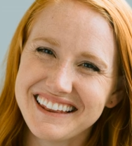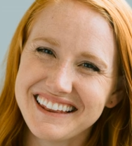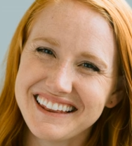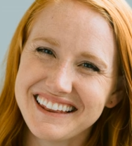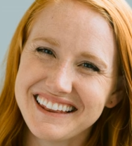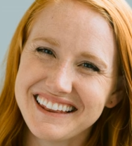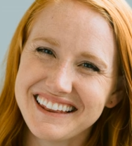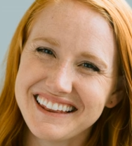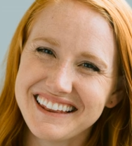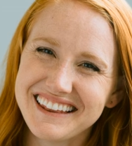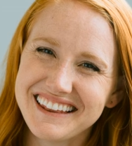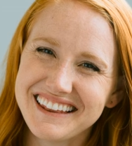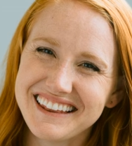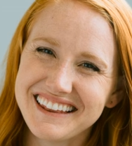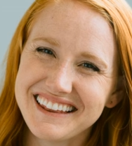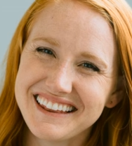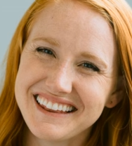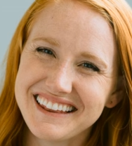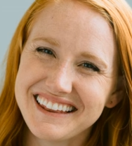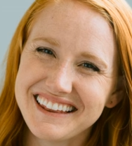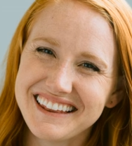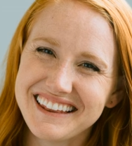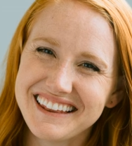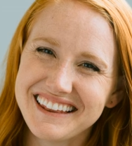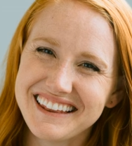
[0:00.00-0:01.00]

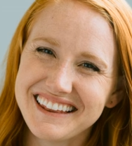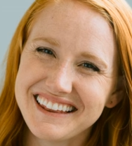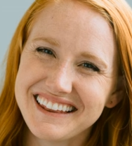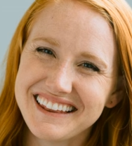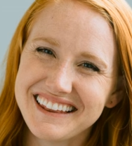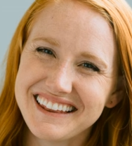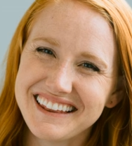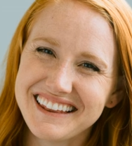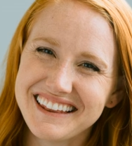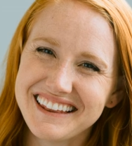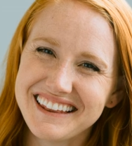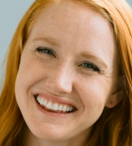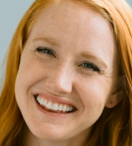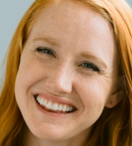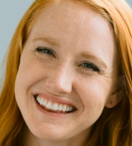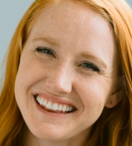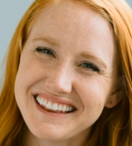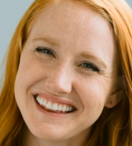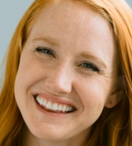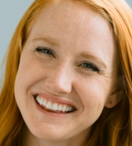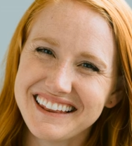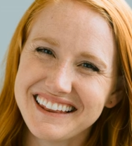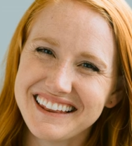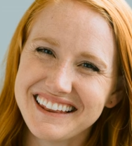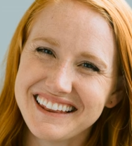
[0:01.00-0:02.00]

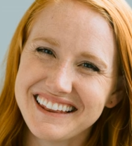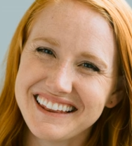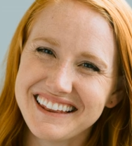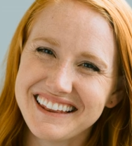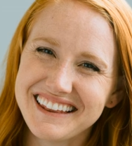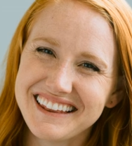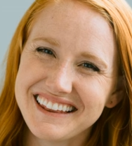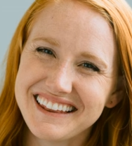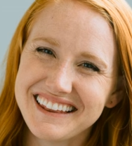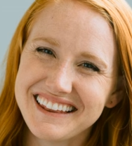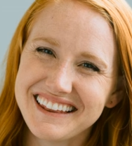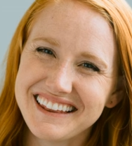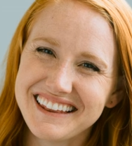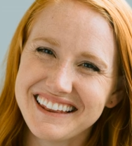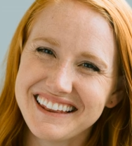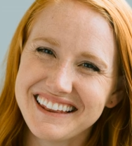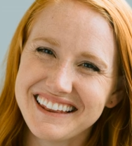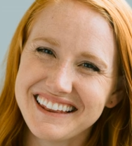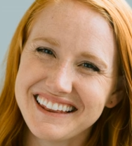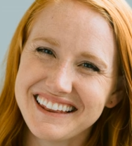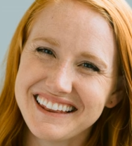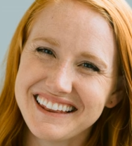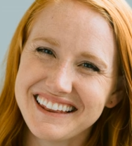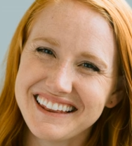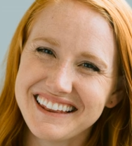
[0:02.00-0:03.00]

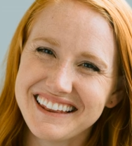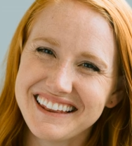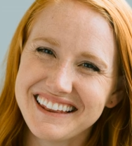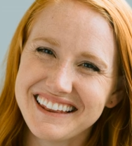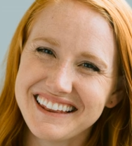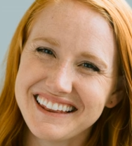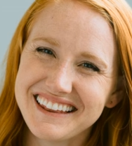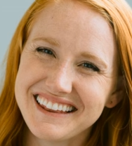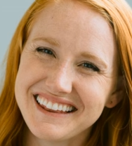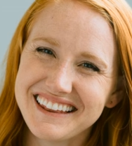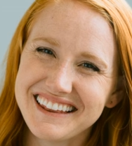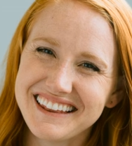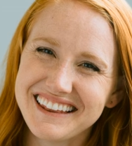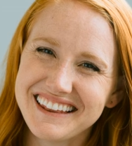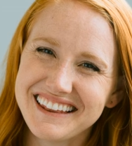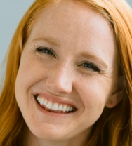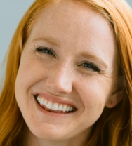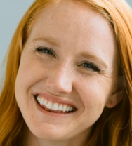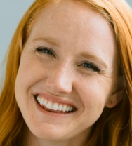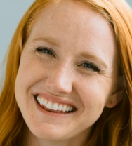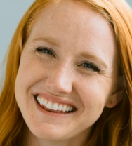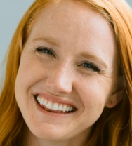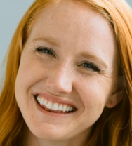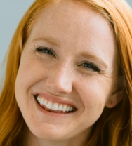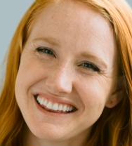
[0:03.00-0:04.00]

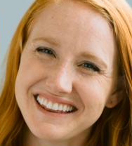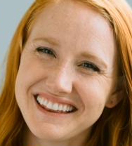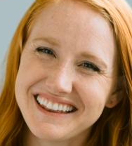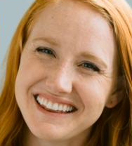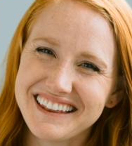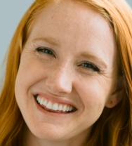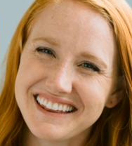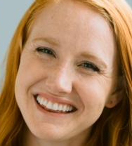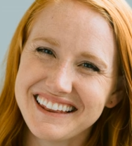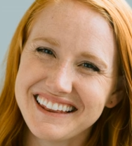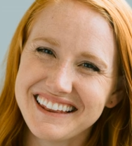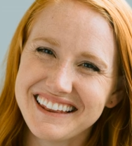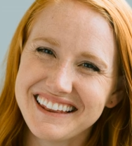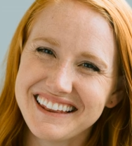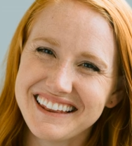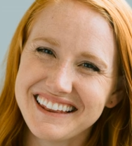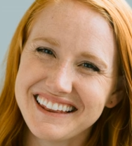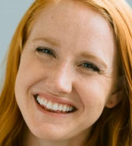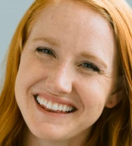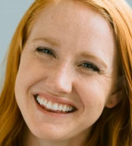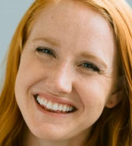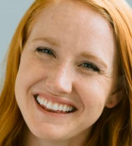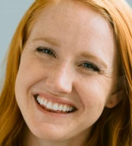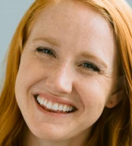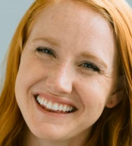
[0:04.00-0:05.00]

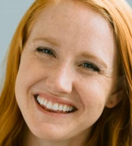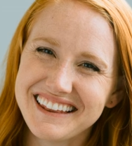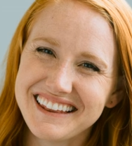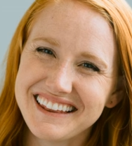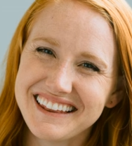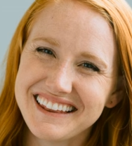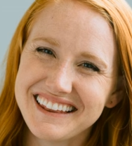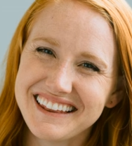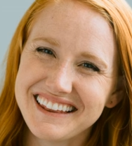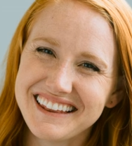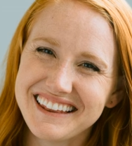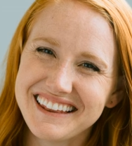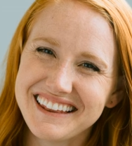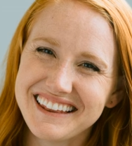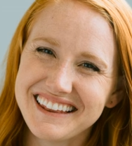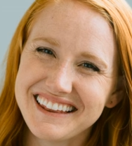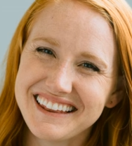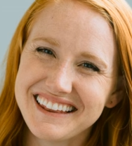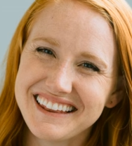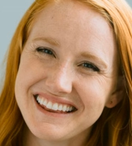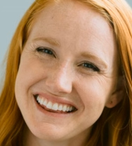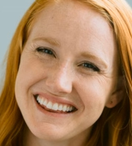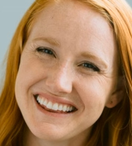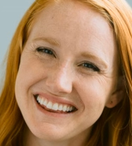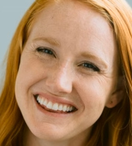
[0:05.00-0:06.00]

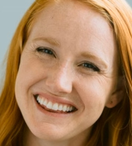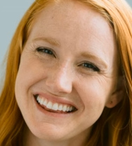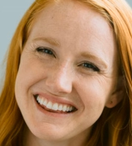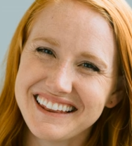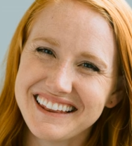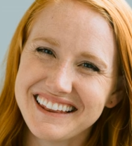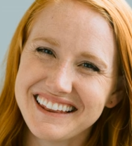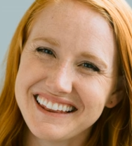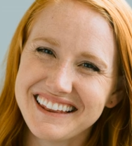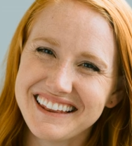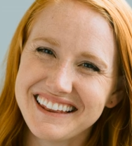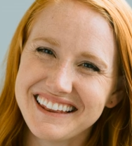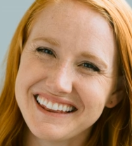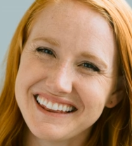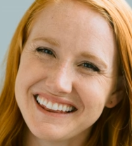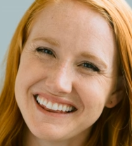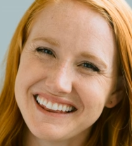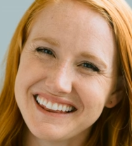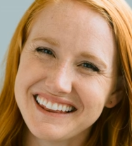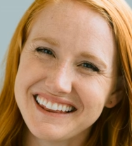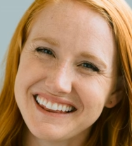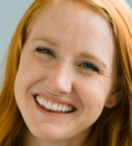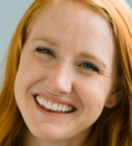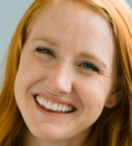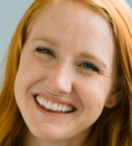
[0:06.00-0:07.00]

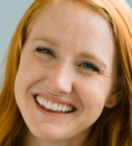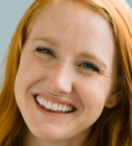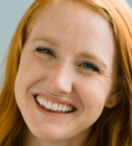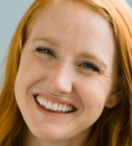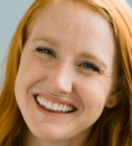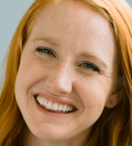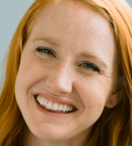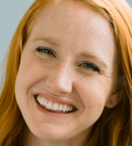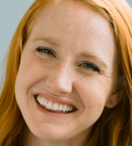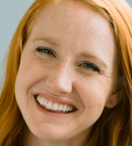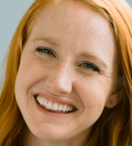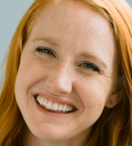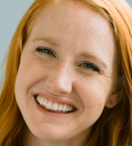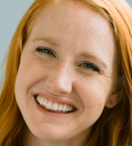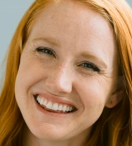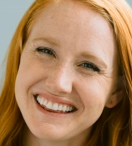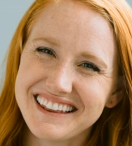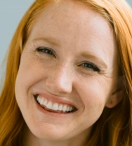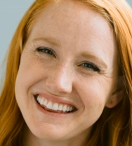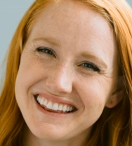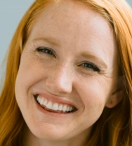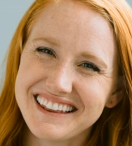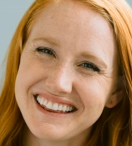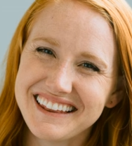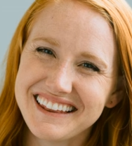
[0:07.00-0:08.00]
[no speech]